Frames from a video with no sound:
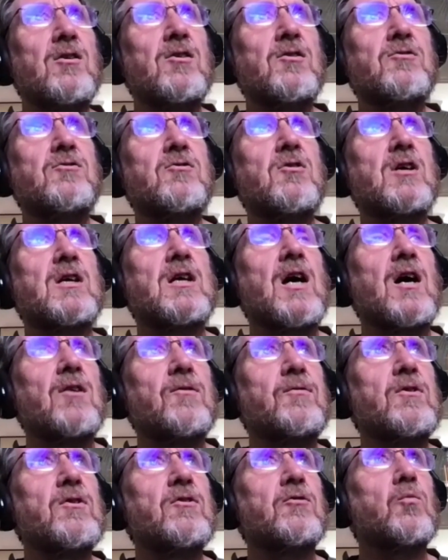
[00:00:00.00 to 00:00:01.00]
earth do you account
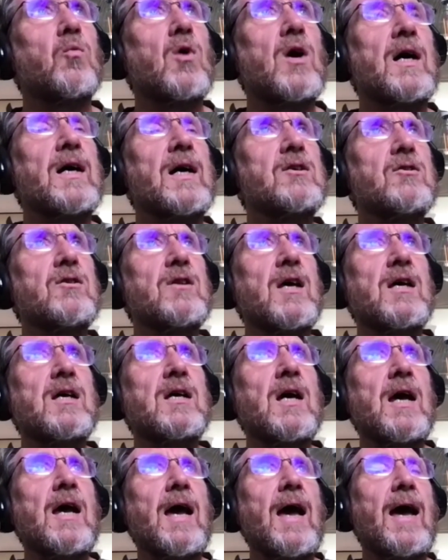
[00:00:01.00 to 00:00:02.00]
for this? Why do they
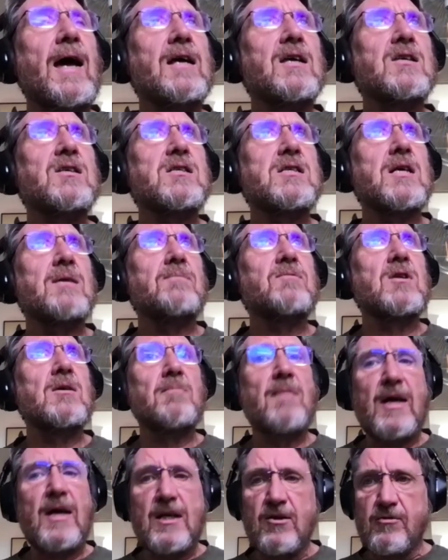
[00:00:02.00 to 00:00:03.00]
accept the
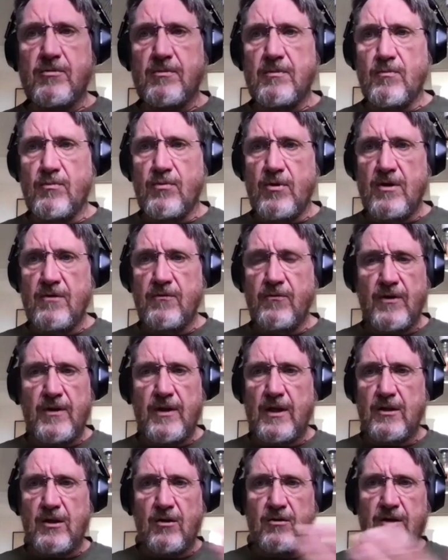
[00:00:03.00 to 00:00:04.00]
management brief and
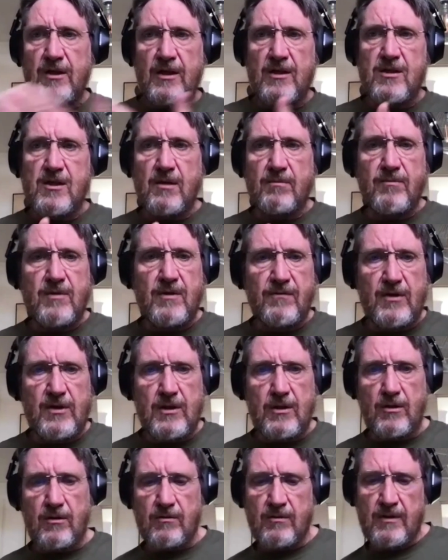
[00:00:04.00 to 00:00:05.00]
they don't accept the
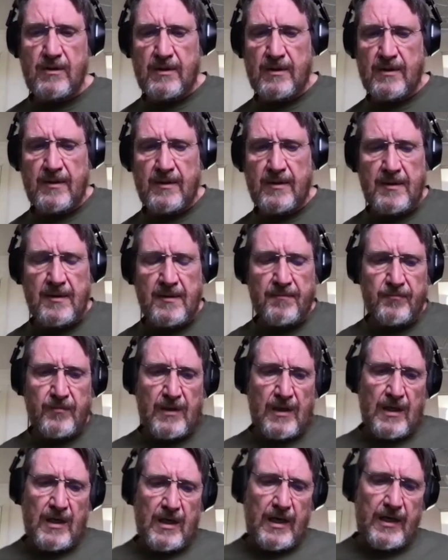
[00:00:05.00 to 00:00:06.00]
video?
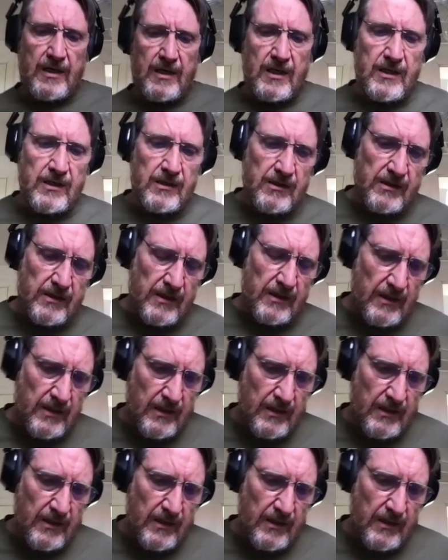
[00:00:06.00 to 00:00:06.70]
And his